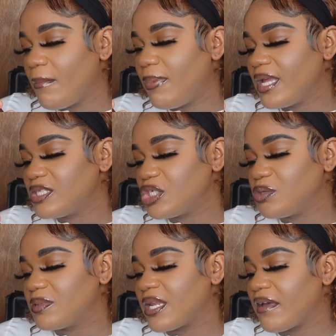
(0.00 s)
Places
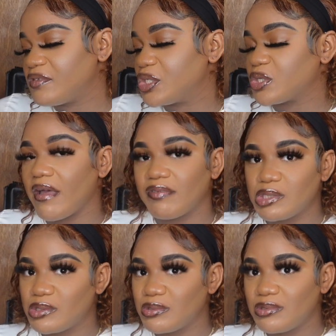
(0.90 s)
you would love to
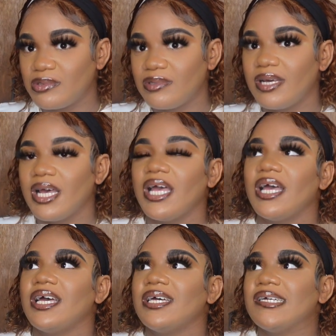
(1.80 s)
travel to.
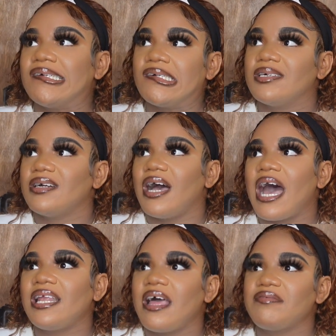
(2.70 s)

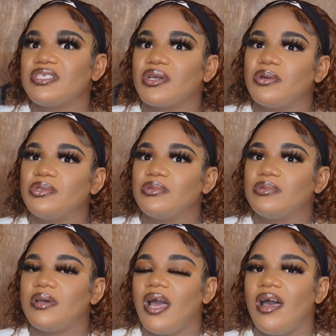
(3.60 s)
I'd love to go to